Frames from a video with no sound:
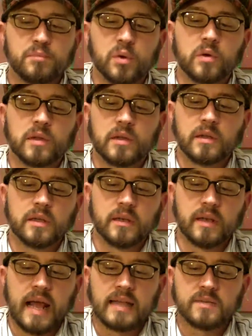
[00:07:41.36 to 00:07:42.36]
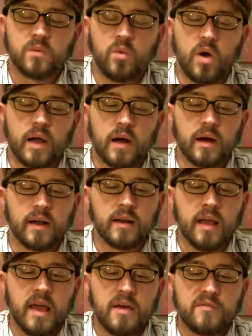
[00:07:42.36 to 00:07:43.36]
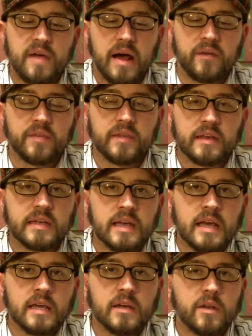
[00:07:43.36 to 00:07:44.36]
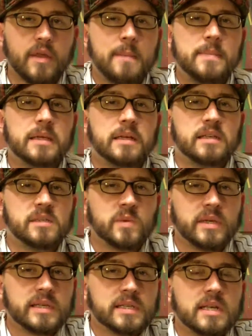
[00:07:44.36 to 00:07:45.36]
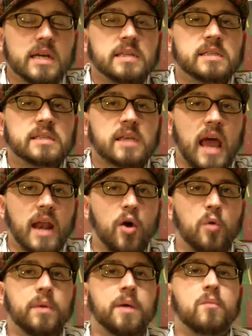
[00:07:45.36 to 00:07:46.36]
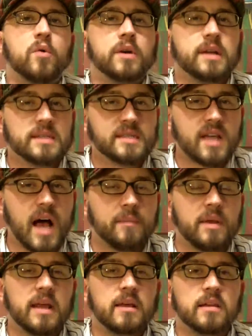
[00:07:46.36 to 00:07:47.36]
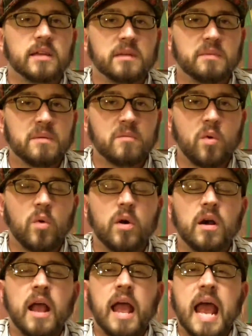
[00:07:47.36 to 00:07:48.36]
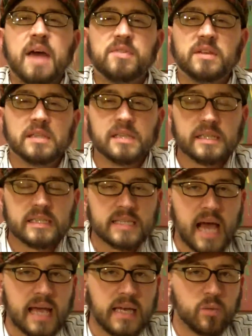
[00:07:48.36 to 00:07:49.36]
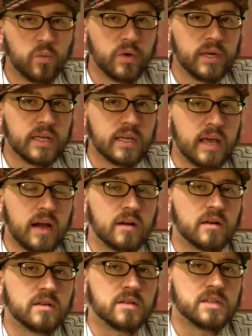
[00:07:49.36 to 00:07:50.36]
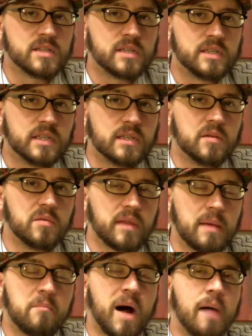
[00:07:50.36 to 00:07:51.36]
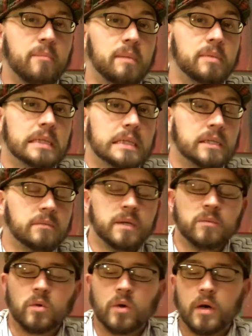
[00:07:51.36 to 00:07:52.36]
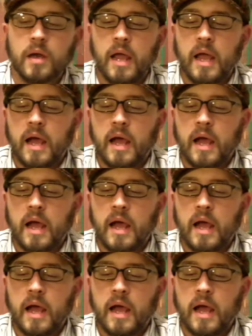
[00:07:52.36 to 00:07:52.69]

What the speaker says: pour a little and add some water and found that that milky sweetness does kind of open up more, does dominate a little bit more, and those little tiny woody characters still, they pop up a little bit more.